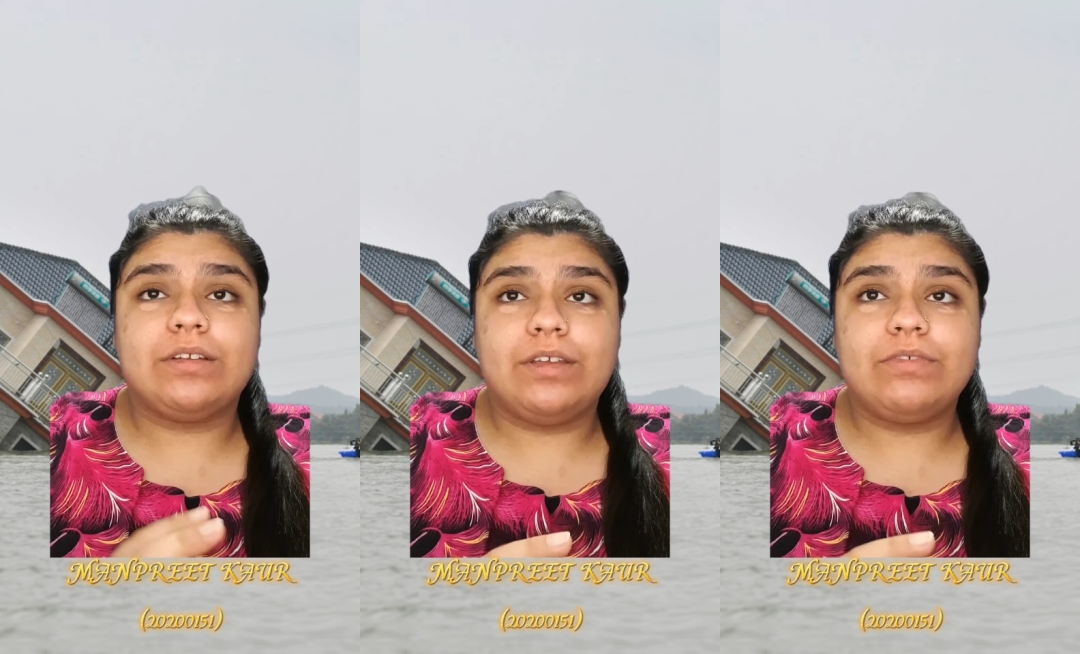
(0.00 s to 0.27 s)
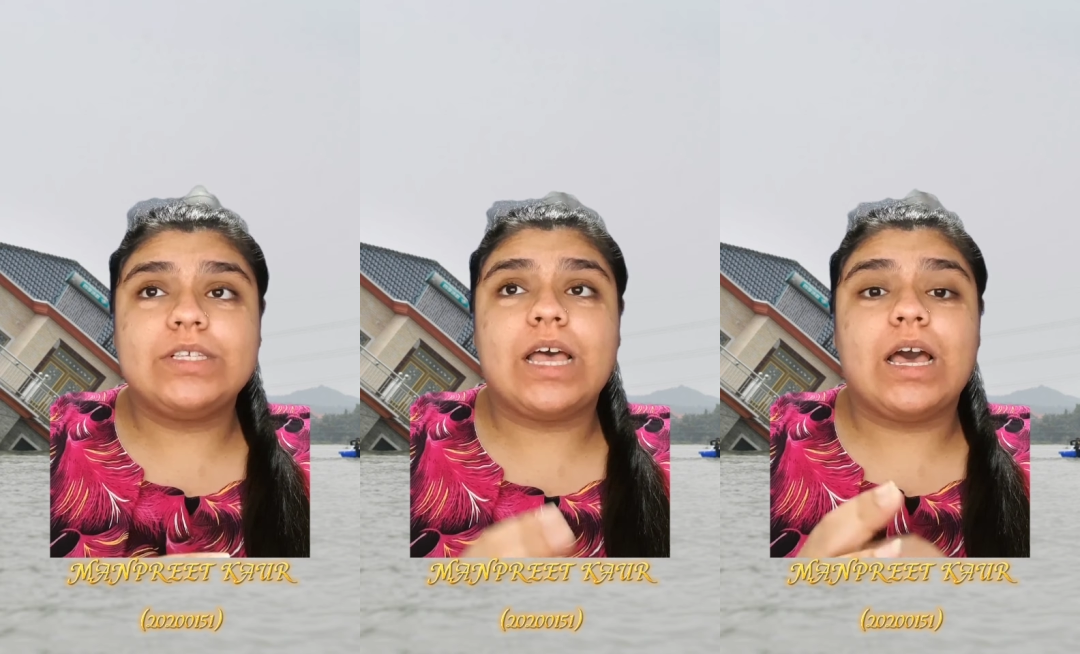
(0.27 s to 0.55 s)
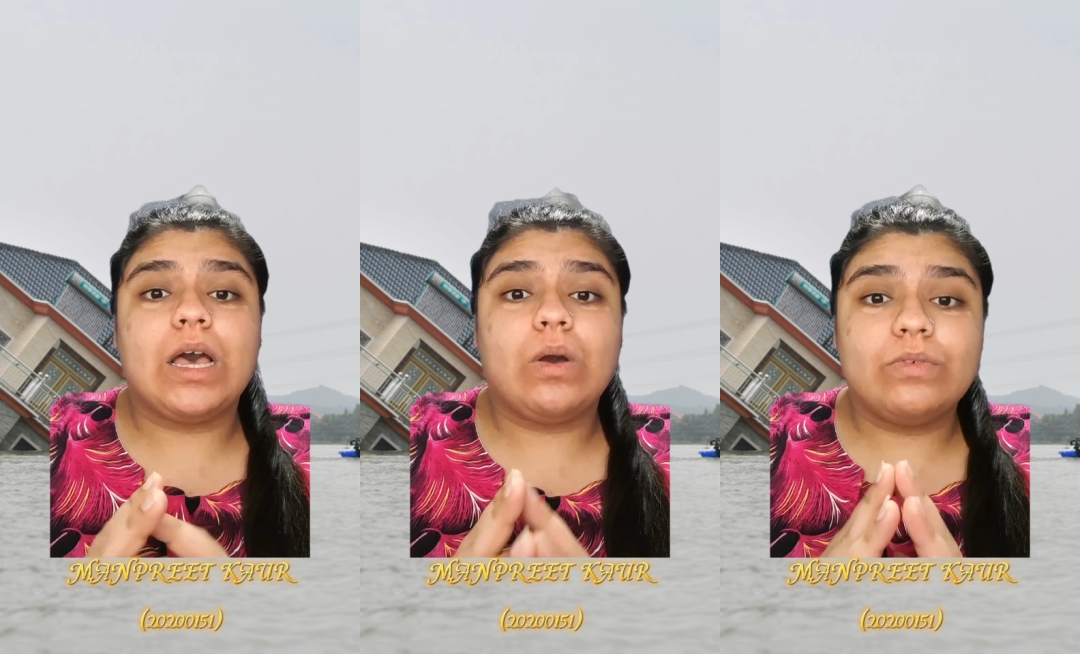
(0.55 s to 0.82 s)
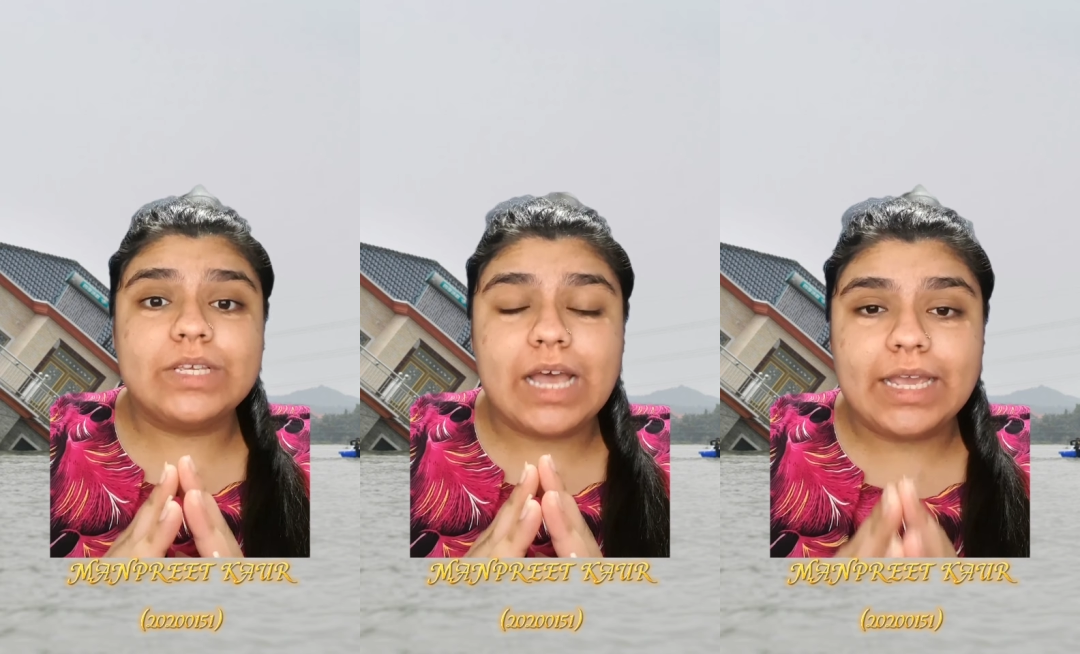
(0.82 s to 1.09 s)
the rivers are
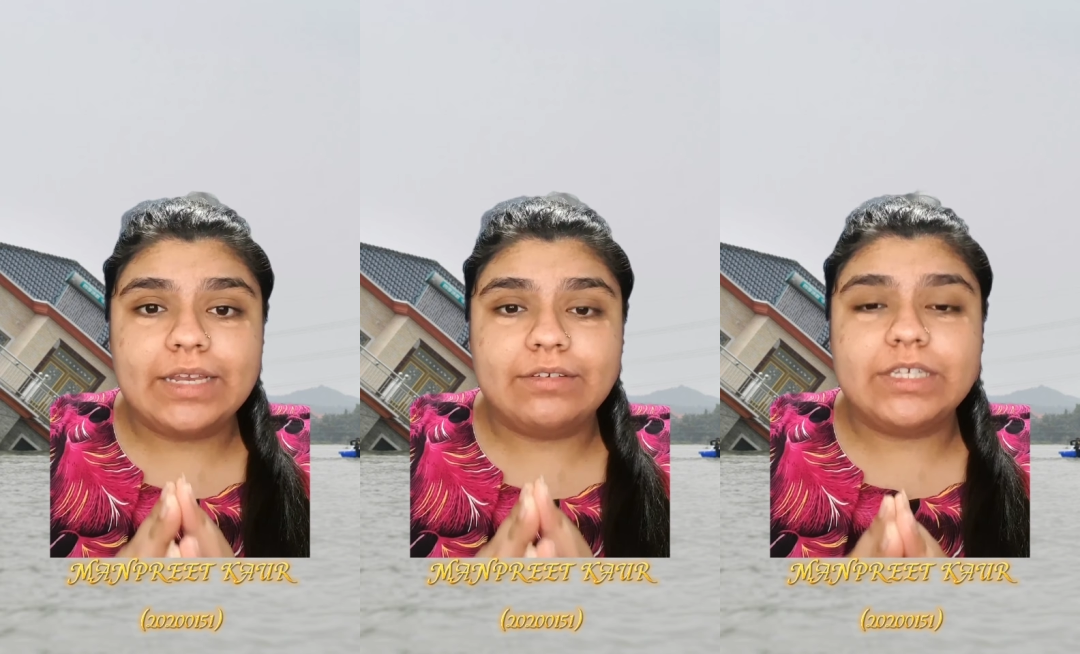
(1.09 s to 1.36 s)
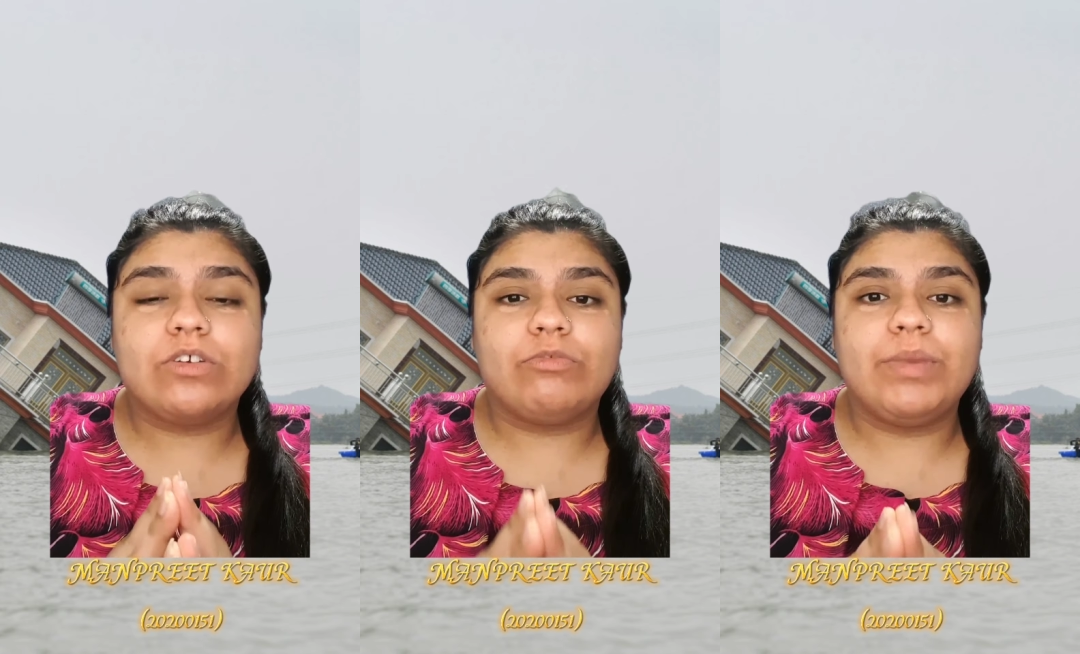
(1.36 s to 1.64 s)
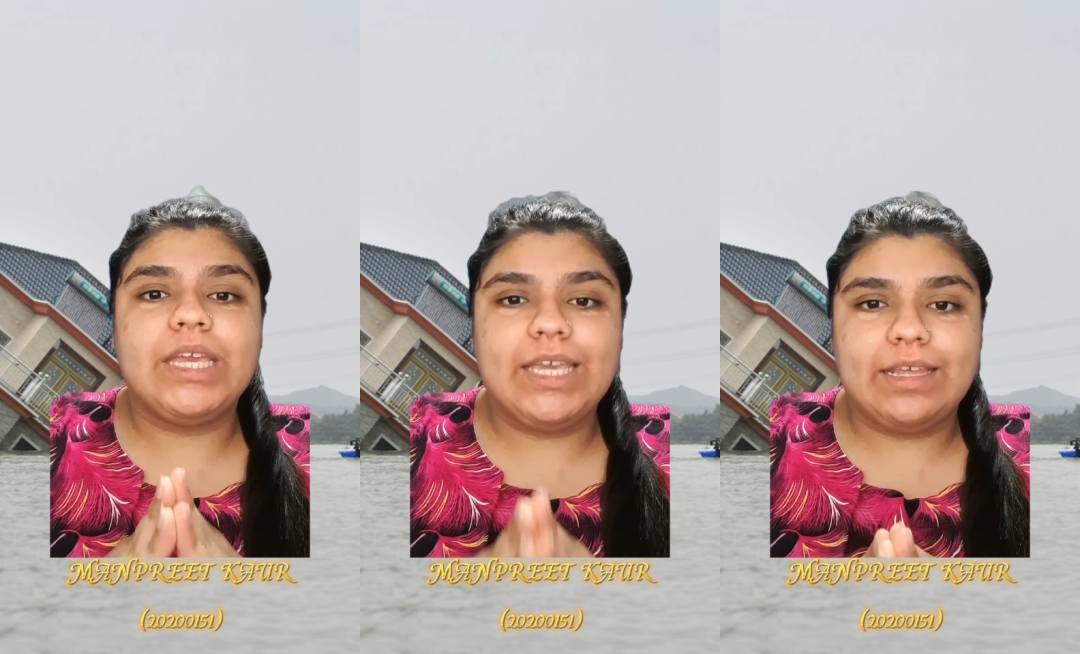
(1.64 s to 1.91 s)
always high in risk of being